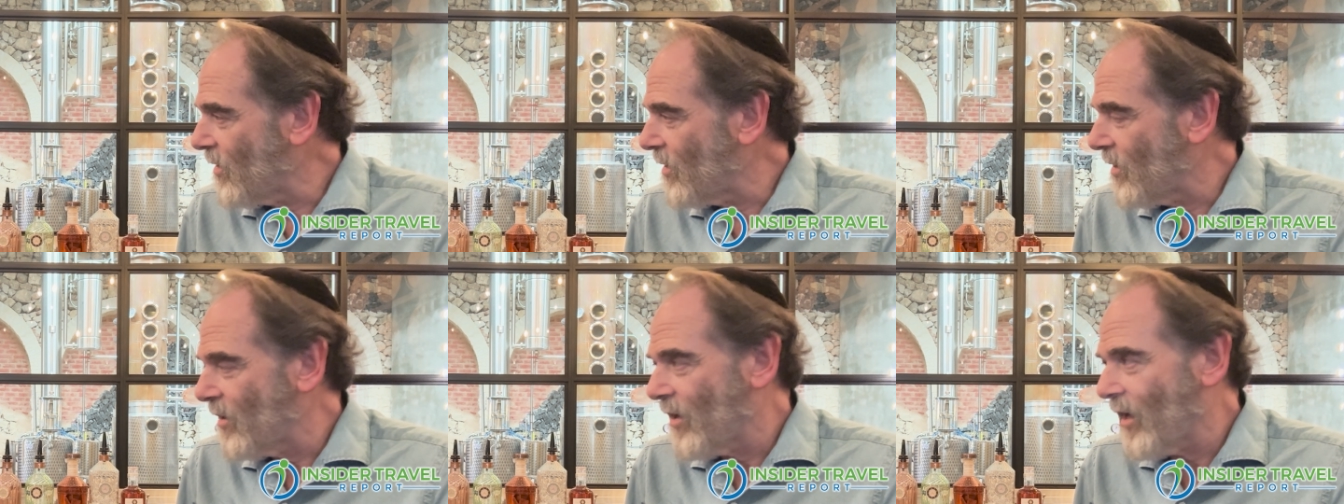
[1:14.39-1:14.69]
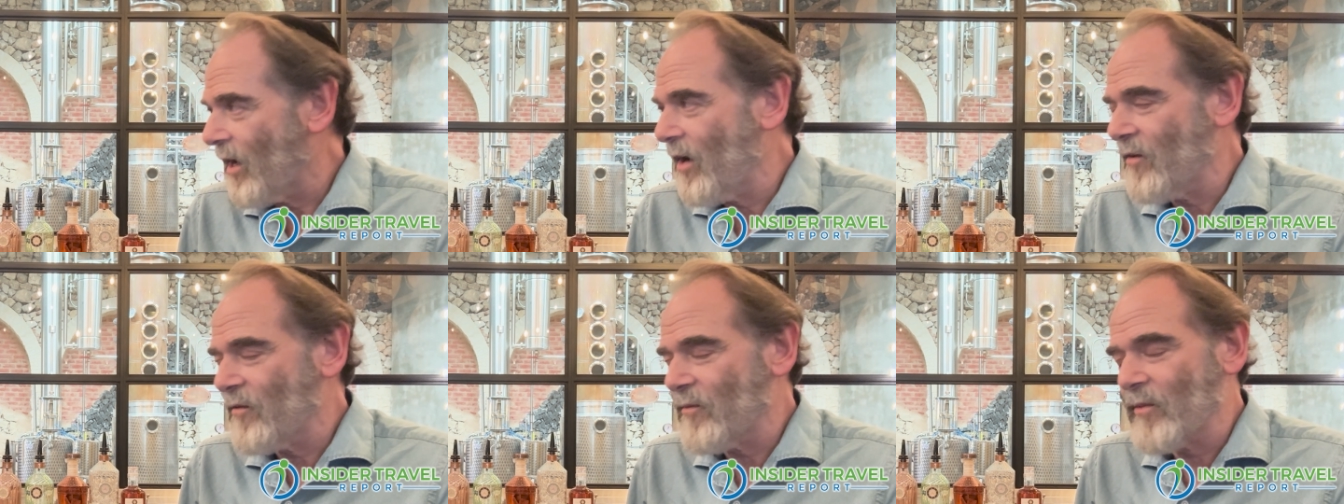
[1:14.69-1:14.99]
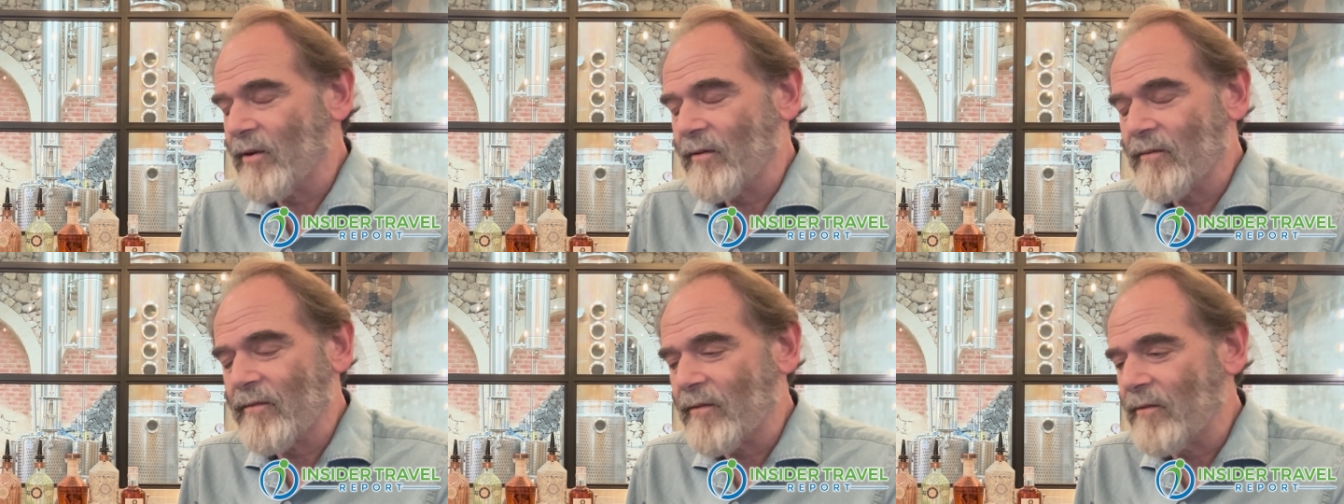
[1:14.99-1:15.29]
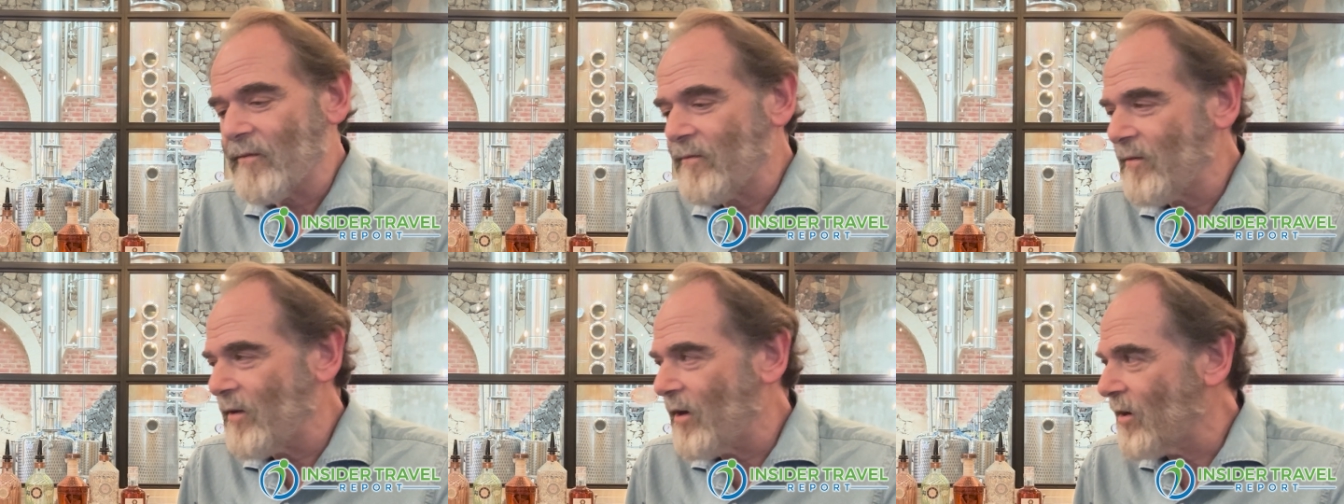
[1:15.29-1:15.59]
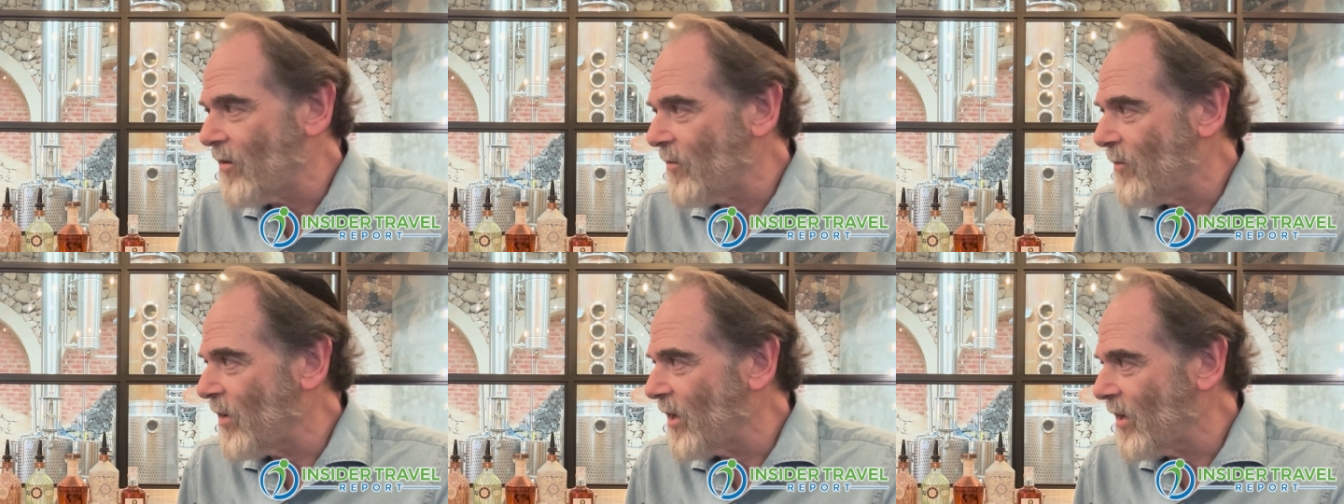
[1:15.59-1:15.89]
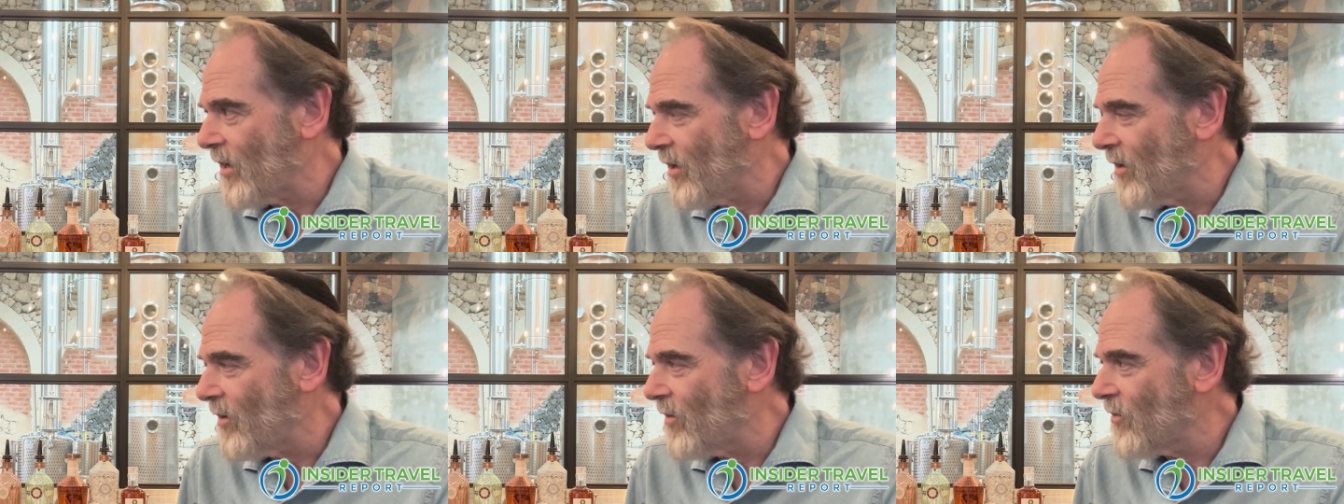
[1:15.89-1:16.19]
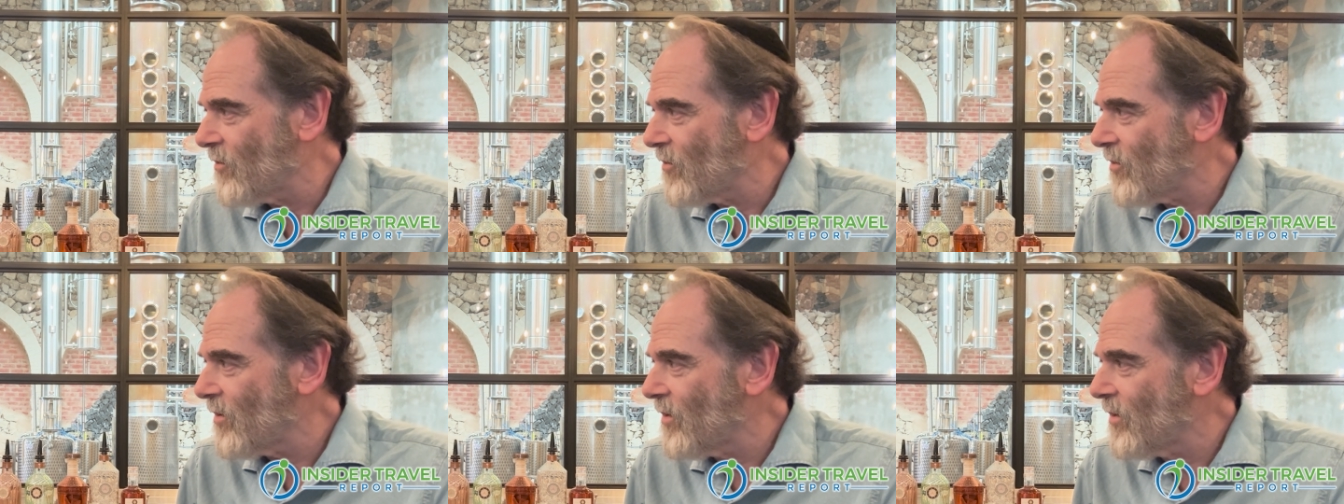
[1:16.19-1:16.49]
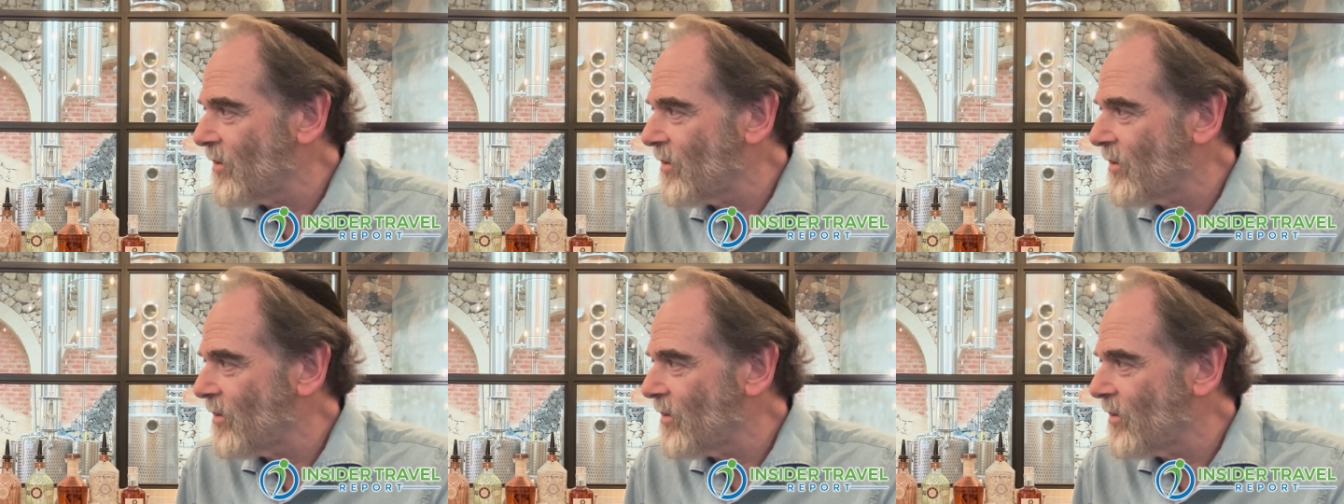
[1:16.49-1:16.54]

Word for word: and it has been for very many years.